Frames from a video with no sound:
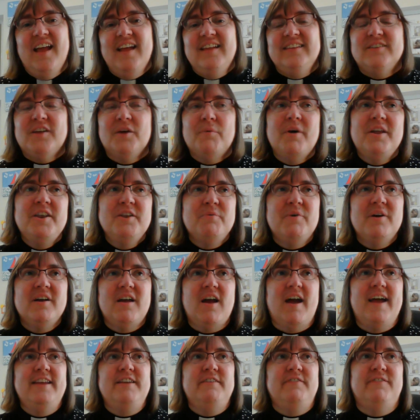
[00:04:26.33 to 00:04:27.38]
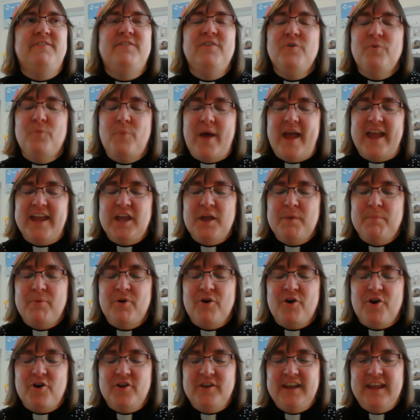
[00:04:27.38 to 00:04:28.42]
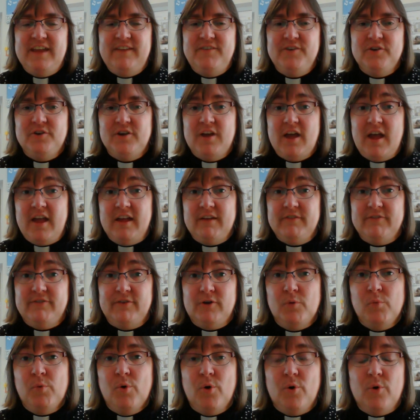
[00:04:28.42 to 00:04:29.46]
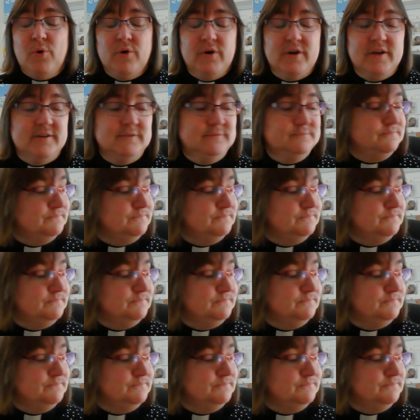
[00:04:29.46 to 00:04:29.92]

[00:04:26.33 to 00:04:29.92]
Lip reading: So I wonder what kind of footwear you put on if you're going for a walk.